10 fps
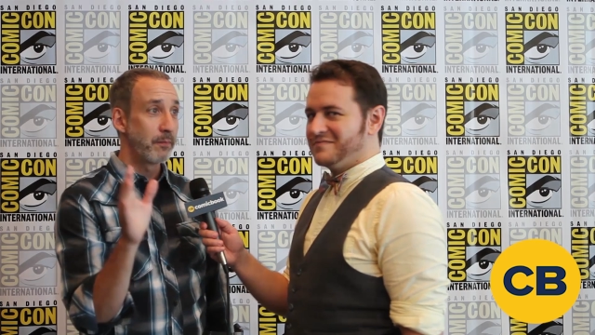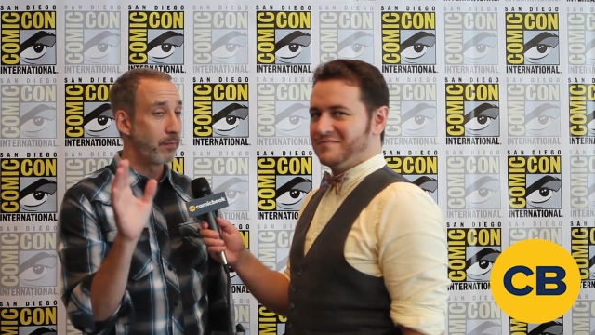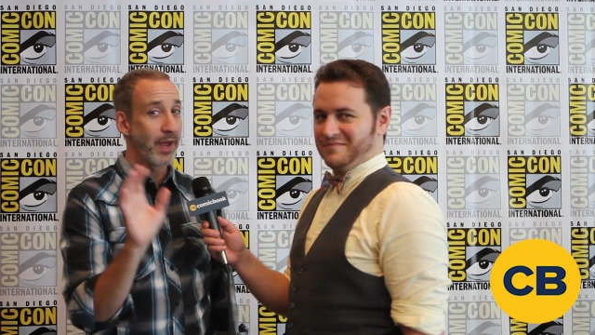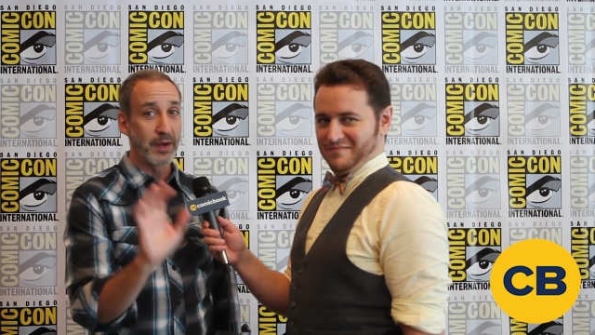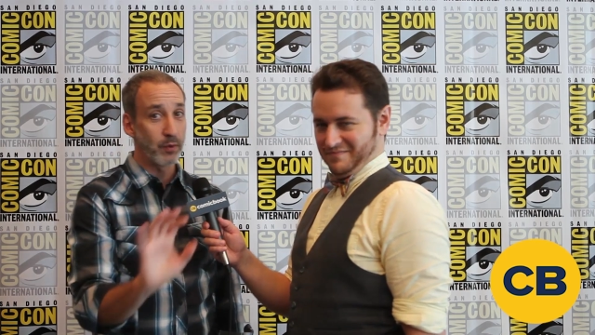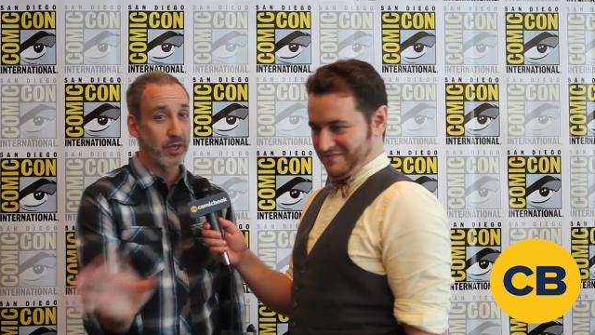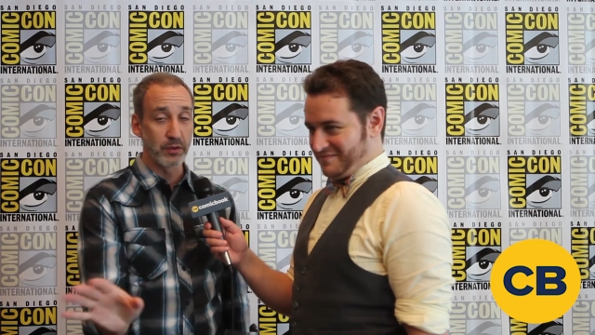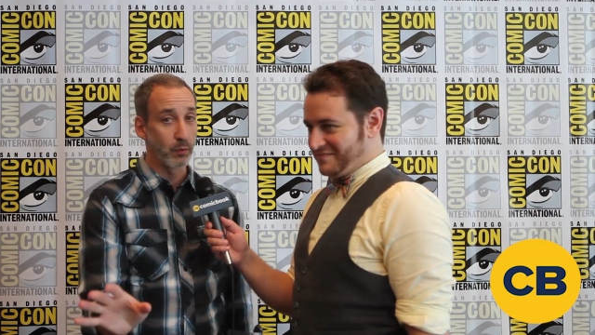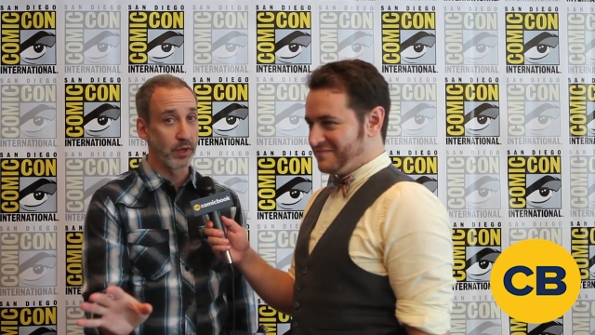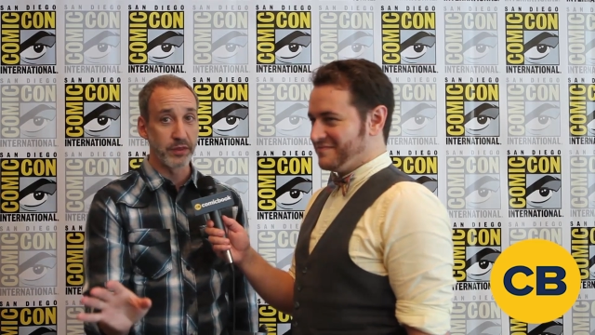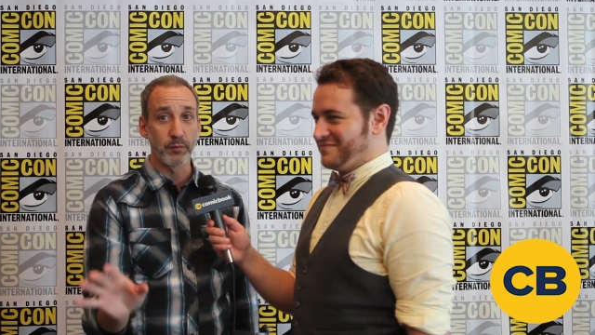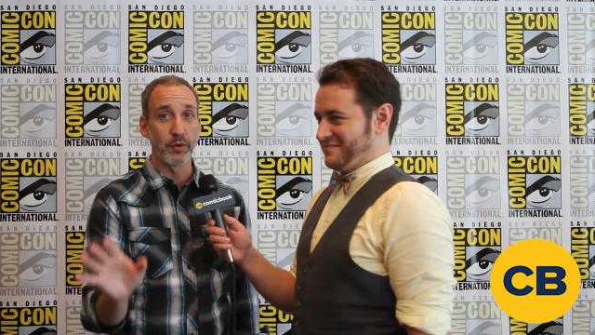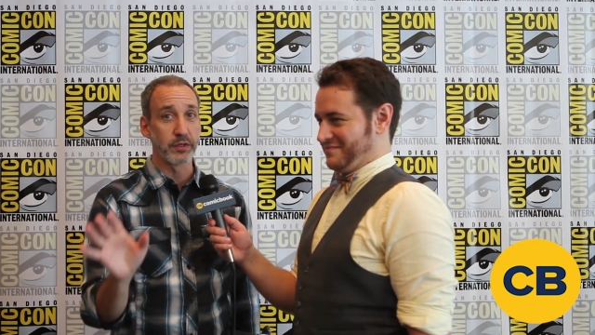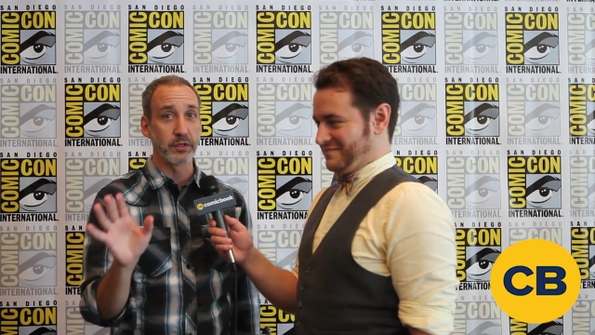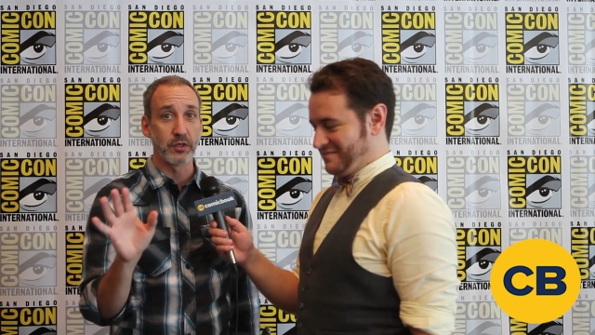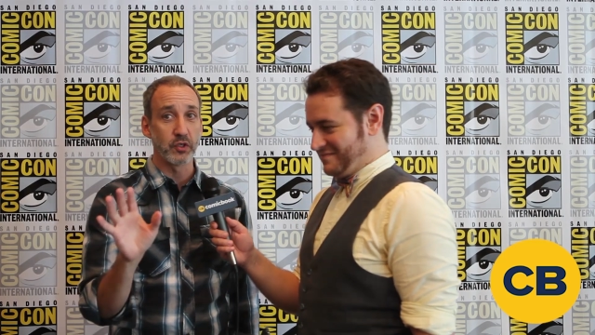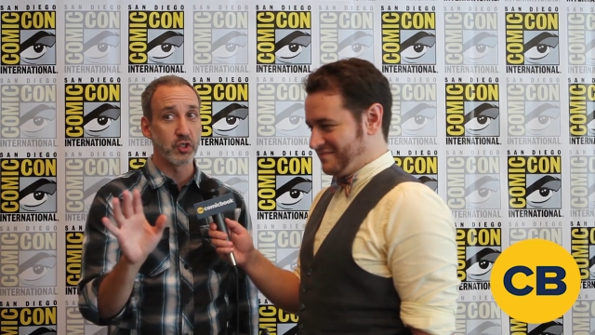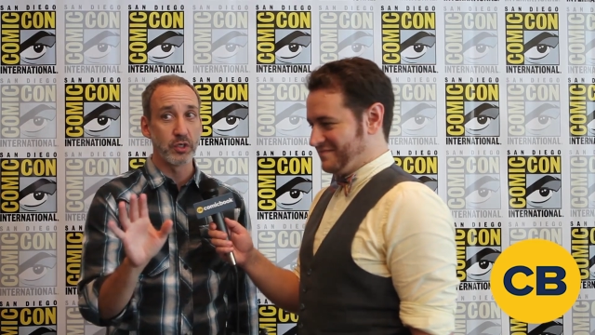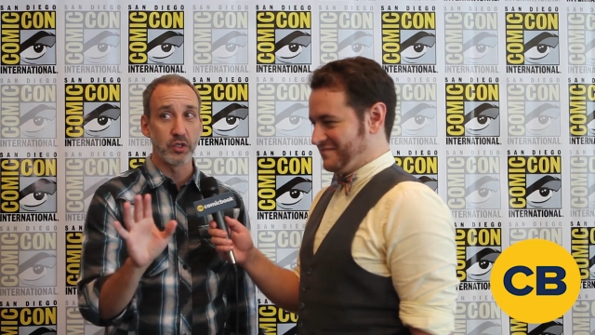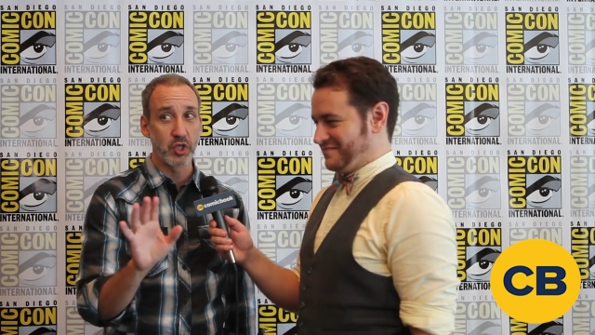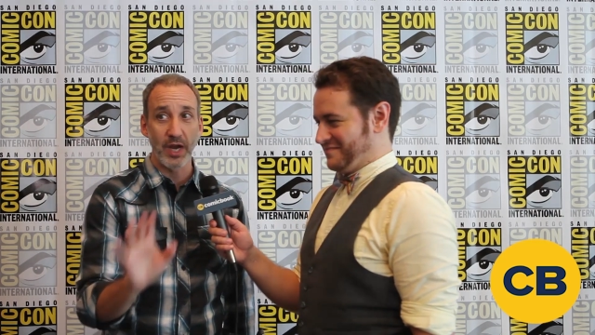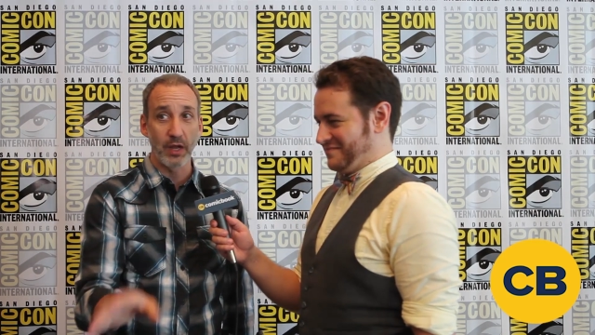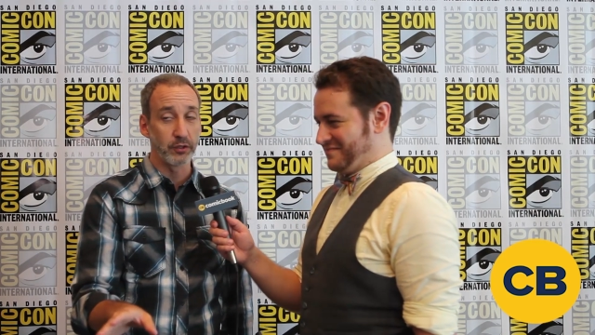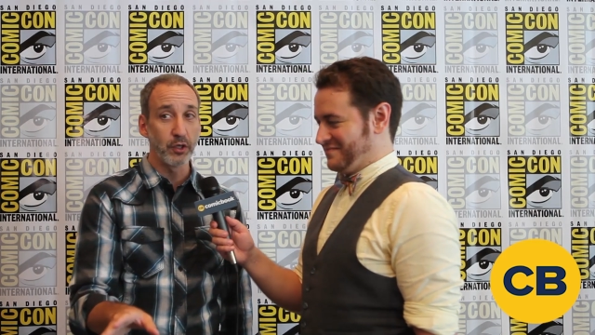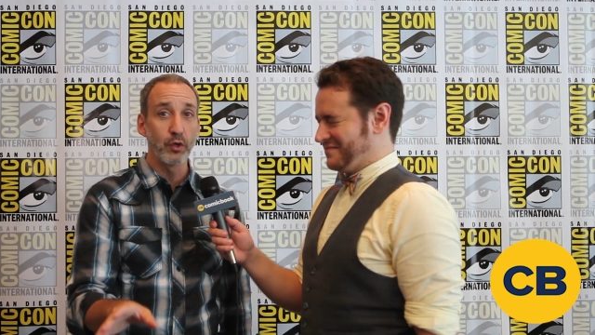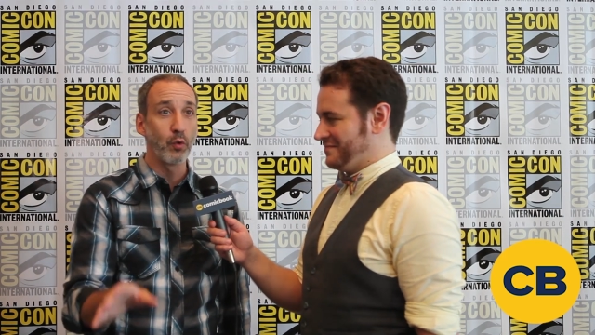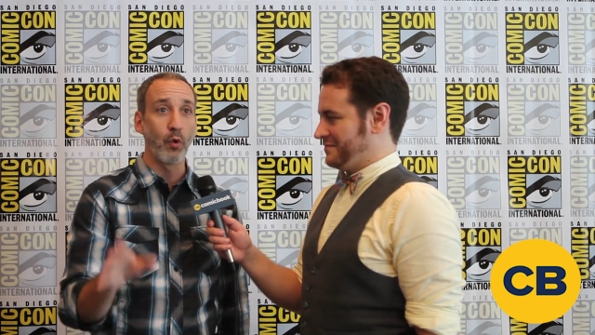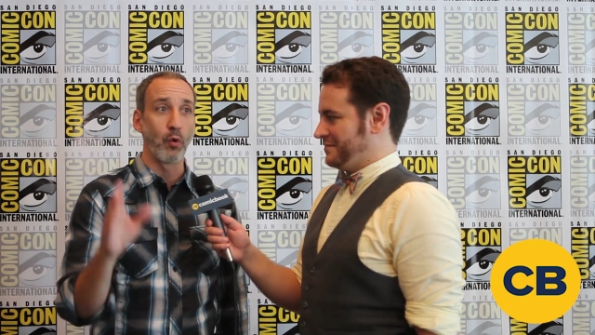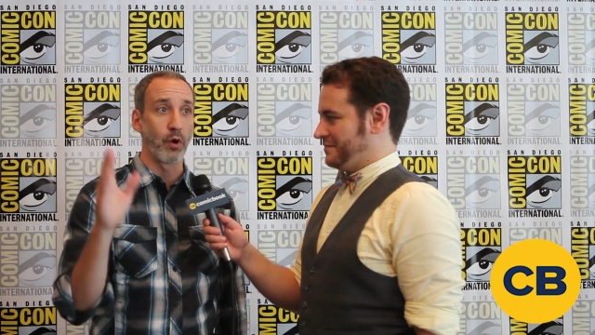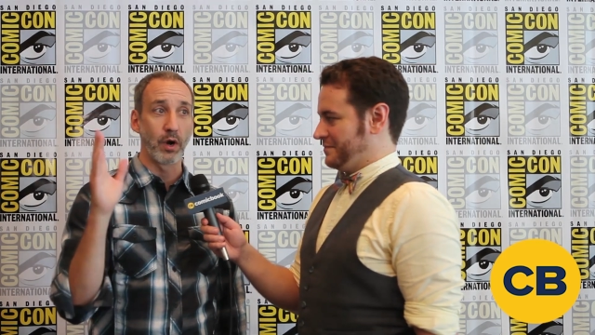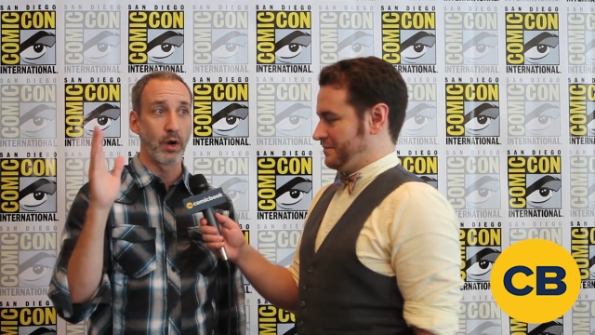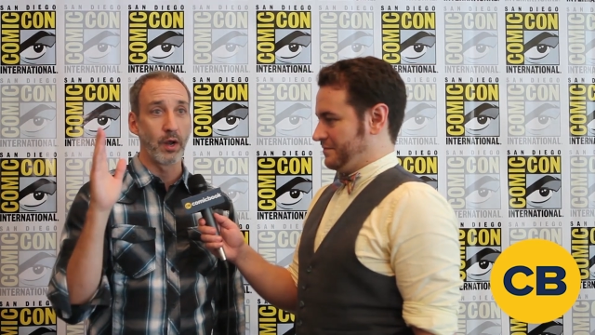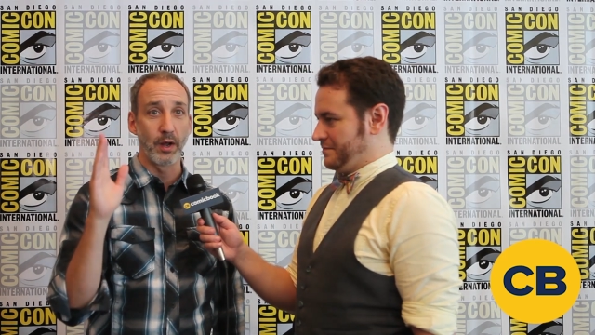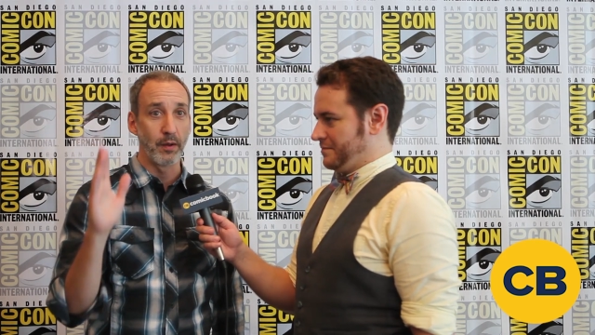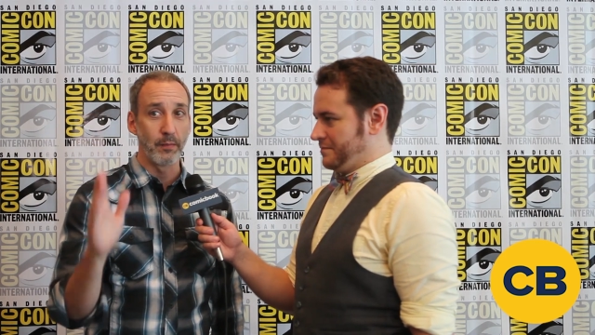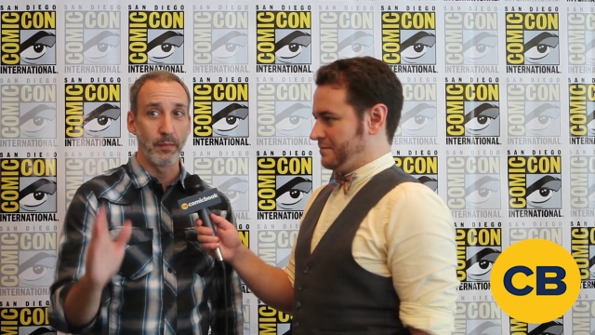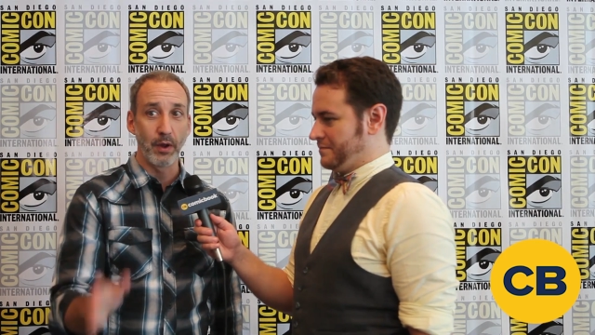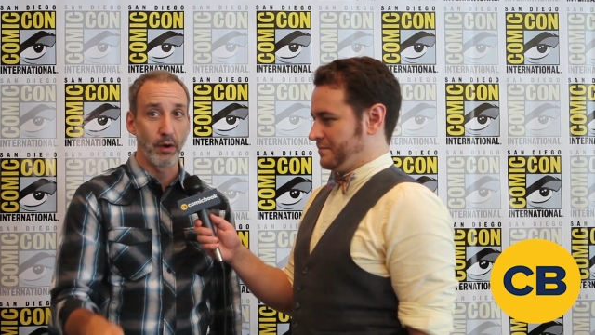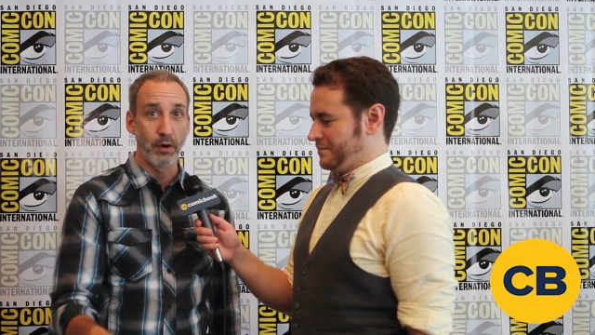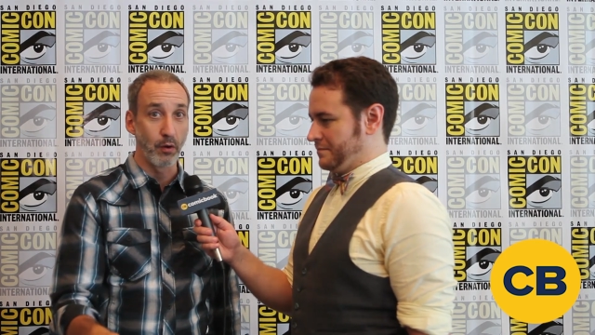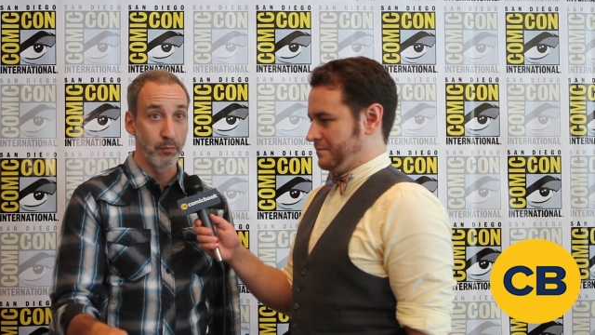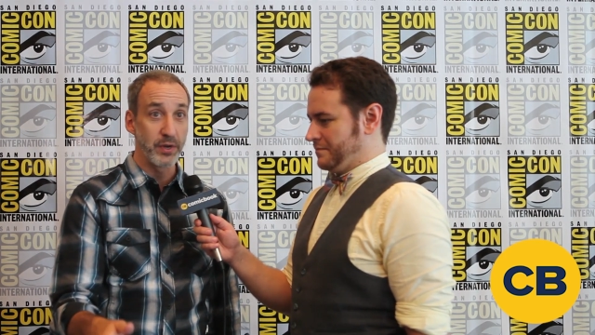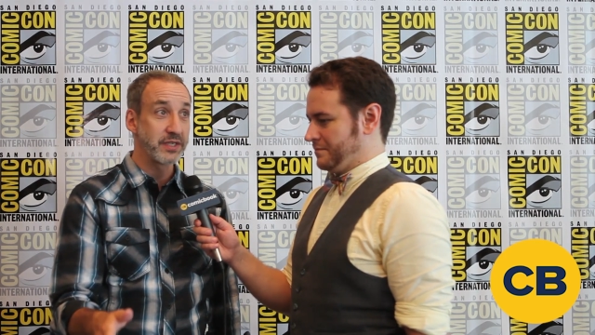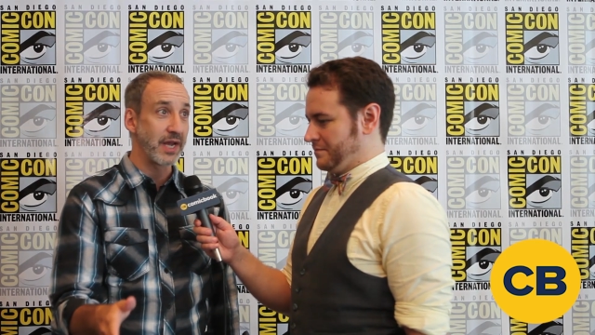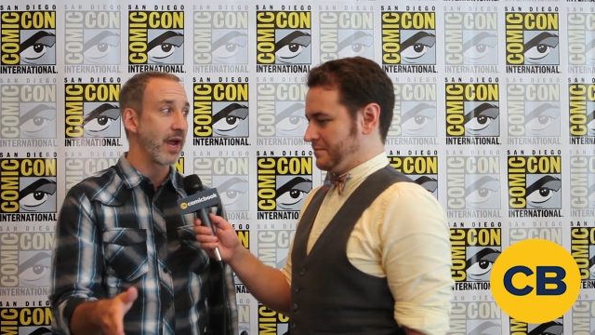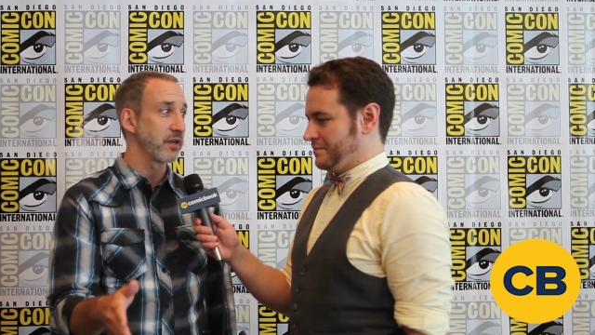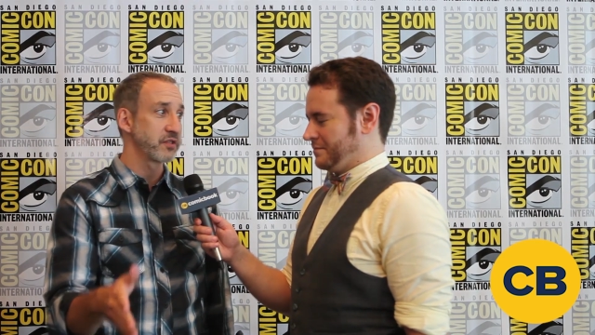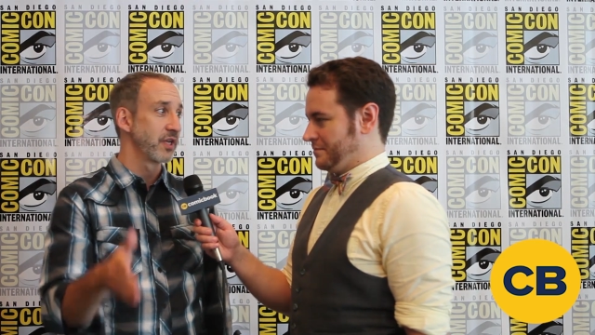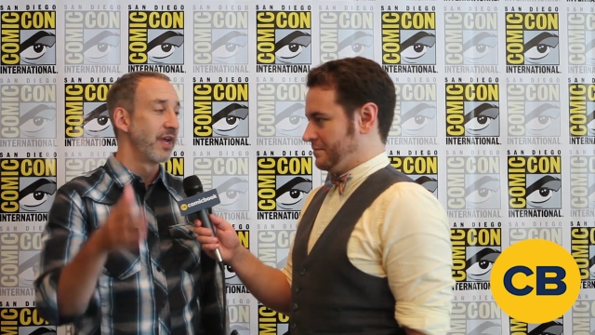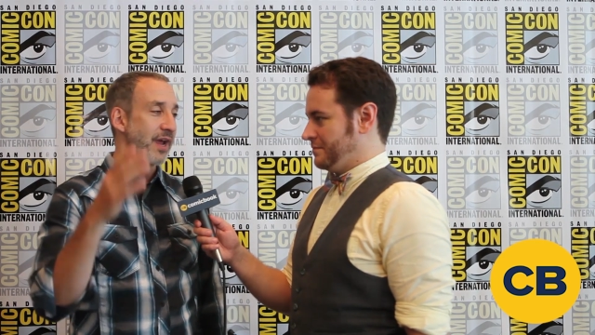Speaker 1: been either with, with J L U or, uh, or, or B T A S.